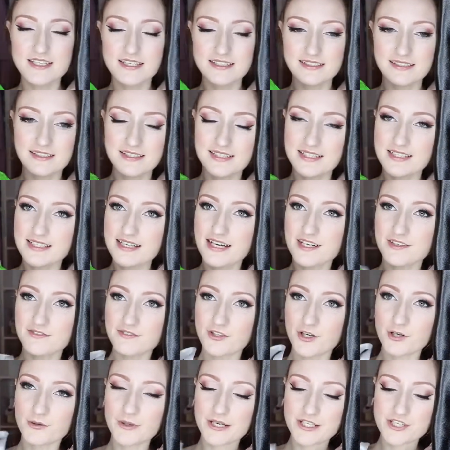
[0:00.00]
suddenly, out of
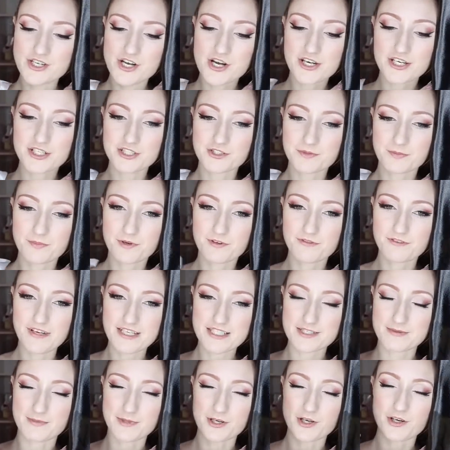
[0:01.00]
nowhere, turn into
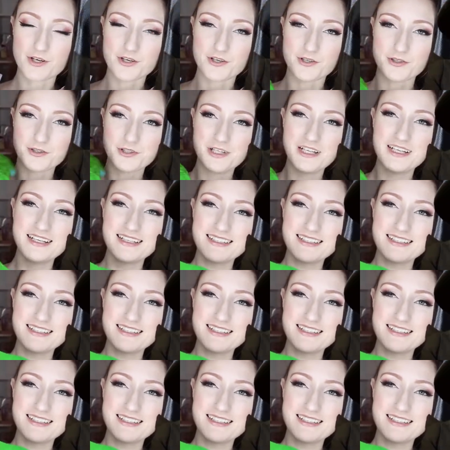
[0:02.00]
Professor McGonagall.